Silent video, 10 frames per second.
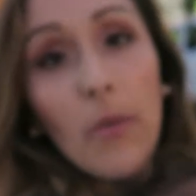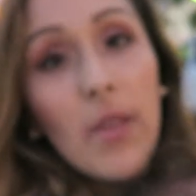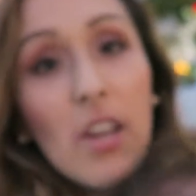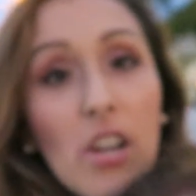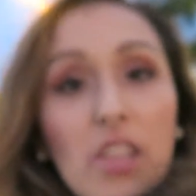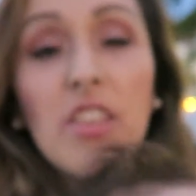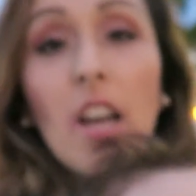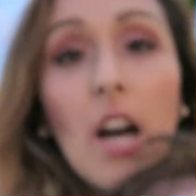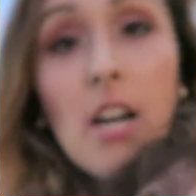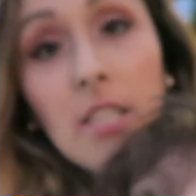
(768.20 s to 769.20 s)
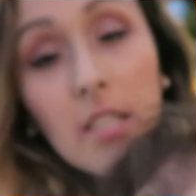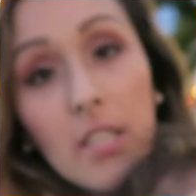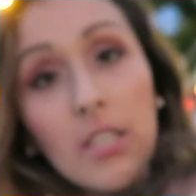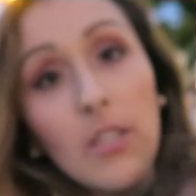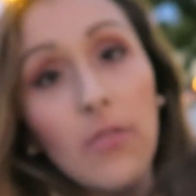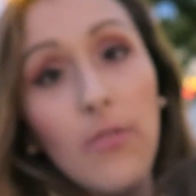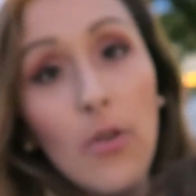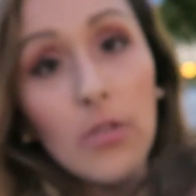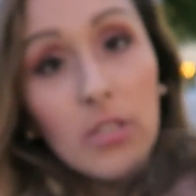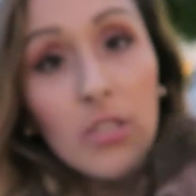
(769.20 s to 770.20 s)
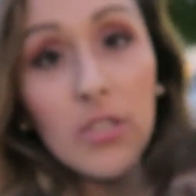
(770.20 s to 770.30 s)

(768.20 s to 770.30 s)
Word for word: We are on the hunt for